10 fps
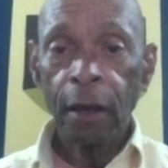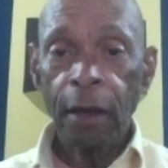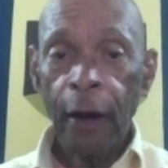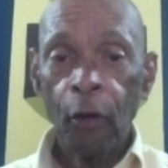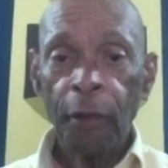
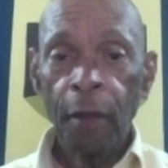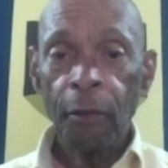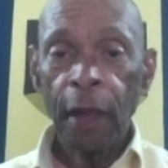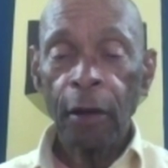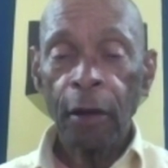And I don't
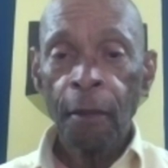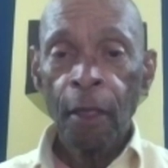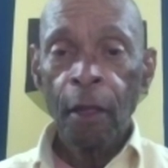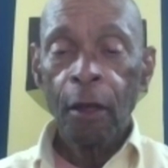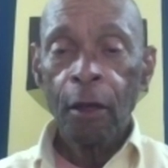mean in
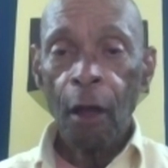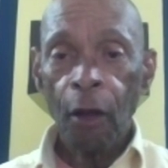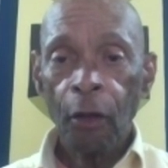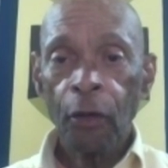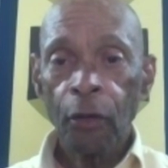
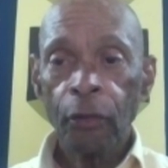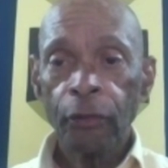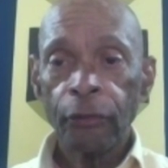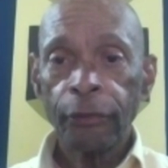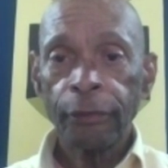color
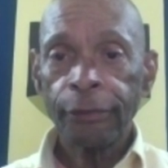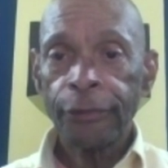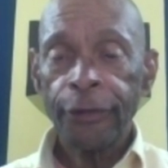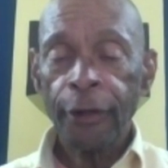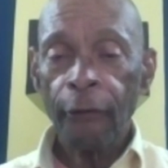
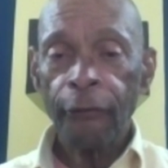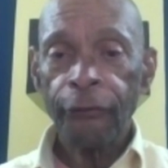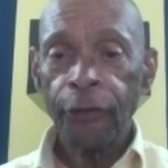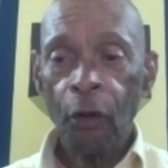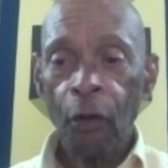stuff,
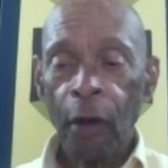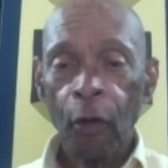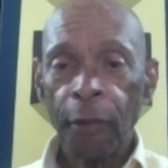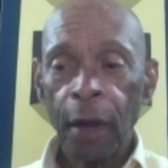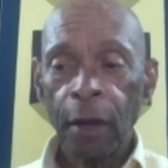you know, I
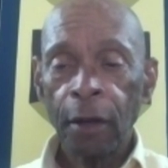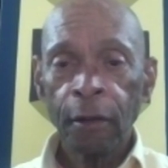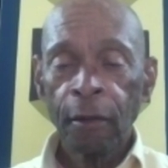don't mean,